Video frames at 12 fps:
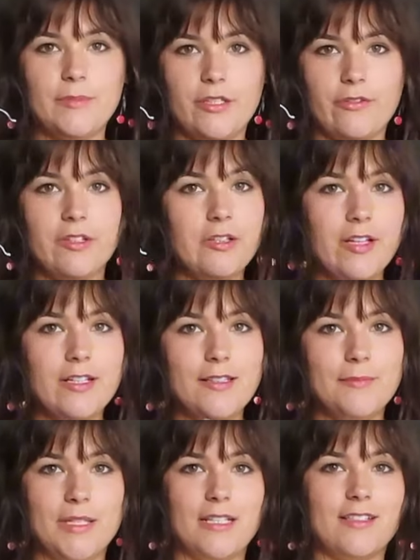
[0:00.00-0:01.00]
I'm gonna regret
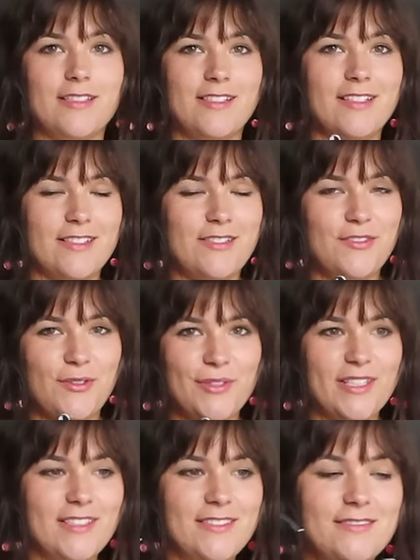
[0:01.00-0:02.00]
it because it's so
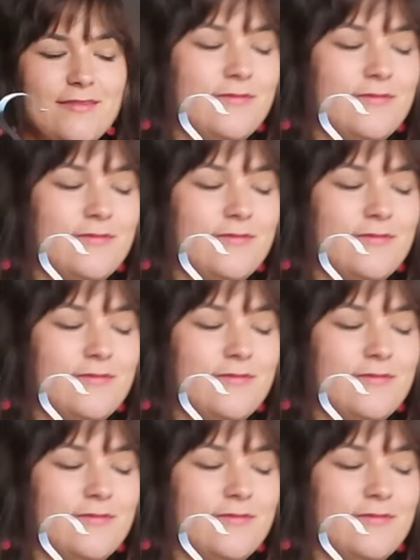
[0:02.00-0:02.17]
good.